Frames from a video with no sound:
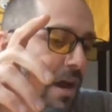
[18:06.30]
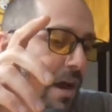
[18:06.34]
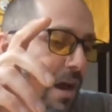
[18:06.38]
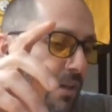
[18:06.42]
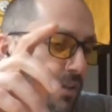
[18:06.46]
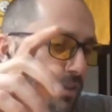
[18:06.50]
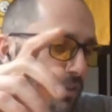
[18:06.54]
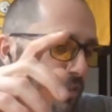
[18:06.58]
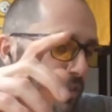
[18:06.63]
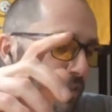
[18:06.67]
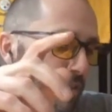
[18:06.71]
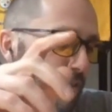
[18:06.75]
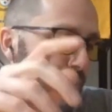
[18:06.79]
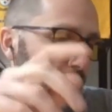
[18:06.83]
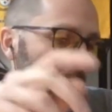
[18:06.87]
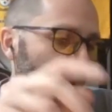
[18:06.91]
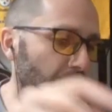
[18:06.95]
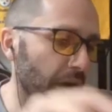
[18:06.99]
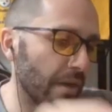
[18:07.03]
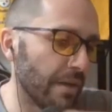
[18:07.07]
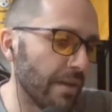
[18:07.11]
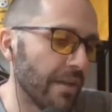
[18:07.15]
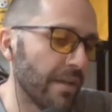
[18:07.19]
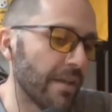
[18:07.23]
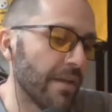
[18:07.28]
other than the
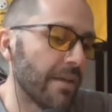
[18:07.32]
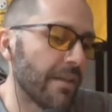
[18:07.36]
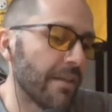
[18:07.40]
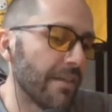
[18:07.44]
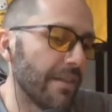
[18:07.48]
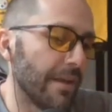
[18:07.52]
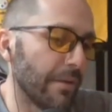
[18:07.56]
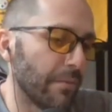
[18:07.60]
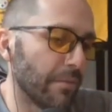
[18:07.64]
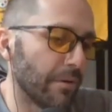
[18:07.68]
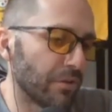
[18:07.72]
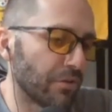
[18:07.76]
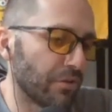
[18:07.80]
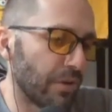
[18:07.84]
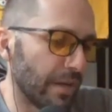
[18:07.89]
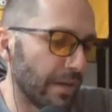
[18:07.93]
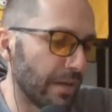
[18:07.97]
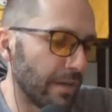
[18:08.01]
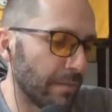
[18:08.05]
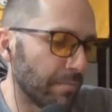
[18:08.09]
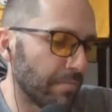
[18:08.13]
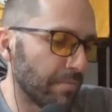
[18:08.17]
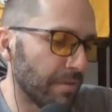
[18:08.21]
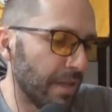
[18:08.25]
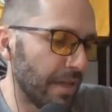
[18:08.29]
one they were trained
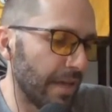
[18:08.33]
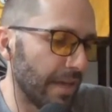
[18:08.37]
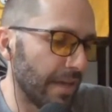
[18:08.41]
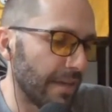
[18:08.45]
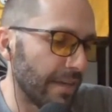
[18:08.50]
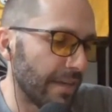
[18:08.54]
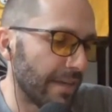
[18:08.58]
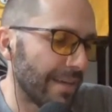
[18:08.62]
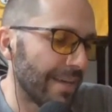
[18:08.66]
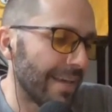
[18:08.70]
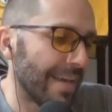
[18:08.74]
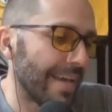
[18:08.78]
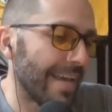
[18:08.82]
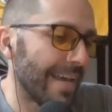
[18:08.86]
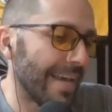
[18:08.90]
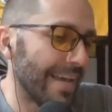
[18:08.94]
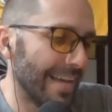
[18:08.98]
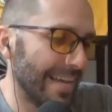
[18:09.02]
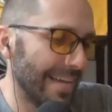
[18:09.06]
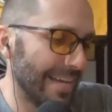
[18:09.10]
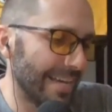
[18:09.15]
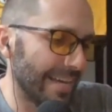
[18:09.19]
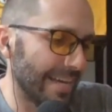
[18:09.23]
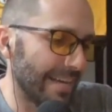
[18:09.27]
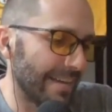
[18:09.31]
to play,
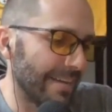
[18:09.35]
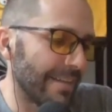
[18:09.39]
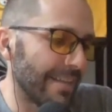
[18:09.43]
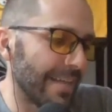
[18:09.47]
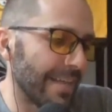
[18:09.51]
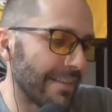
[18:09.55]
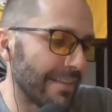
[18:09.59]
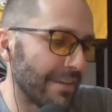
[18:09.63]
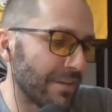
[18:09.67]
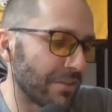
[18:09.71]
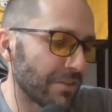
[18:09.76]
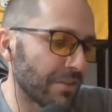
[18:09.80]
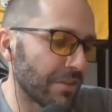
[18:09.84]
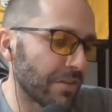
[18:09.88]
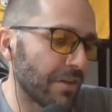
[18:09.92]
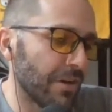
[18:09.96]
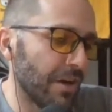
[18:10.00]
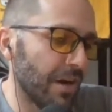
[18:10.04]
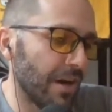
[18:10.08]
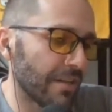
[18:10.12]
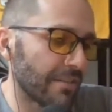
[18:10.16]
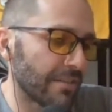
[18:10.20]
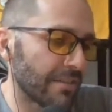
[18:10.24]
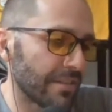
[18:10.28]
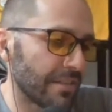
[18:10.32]
and that there's a
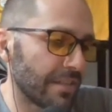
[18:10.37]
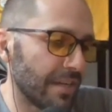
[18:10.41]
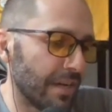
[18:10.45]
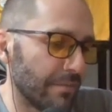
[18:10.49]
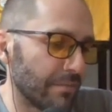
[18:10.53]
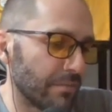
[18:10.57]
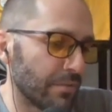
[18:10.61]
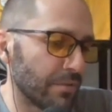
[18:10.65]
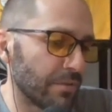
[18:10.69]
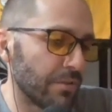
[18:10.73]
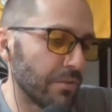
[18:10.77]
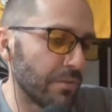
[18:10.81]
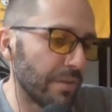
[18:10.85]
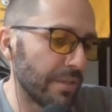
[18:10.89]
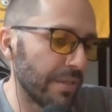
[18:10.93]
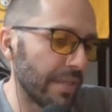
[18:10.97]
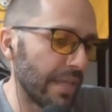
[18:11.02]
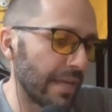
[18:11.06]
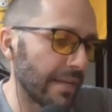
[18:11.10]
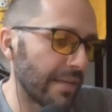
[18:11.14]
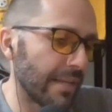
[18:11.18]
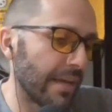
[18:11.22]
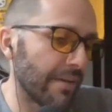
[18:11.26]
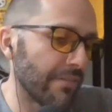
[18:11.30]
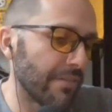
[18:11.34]
cost that comes with doing
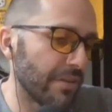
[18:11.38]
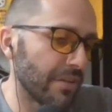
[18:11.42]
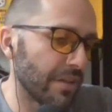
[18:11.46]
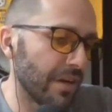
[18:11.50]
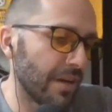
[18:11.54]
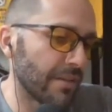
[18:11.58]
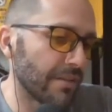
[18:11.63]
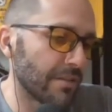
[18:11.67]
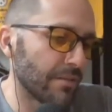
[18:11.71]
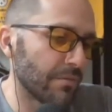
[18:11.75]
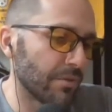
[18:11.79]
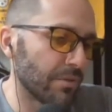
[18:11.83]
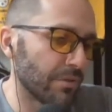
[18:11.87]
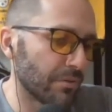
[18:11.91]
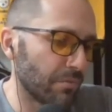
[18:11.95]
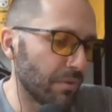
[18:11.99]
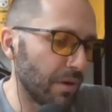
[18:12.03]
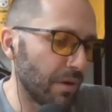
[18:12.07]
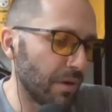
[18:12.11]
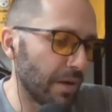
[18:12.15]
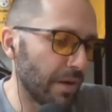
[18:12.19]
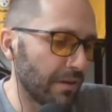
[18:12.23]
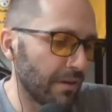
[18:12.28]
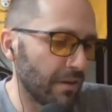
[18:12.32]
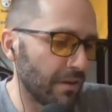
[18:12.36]
that? Kevin Dotson was a
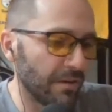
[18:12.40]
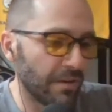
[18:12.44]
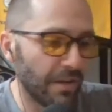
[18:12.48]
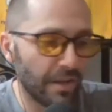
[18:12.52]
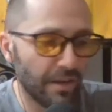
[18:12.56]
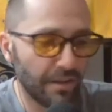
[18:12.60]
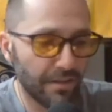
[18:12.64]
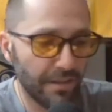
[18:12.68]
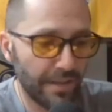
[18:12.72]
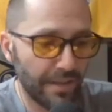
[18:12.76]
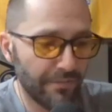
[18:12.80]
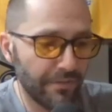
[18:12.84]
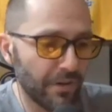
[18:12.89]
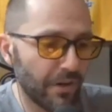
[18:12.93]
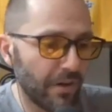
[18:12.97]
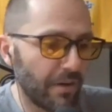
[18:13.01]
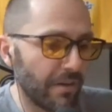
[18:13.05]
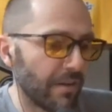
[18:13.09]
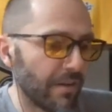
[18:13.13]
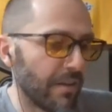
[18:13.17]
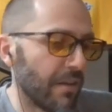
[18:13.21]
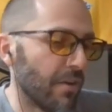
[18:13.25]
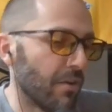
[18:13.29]
guard, not a left guard.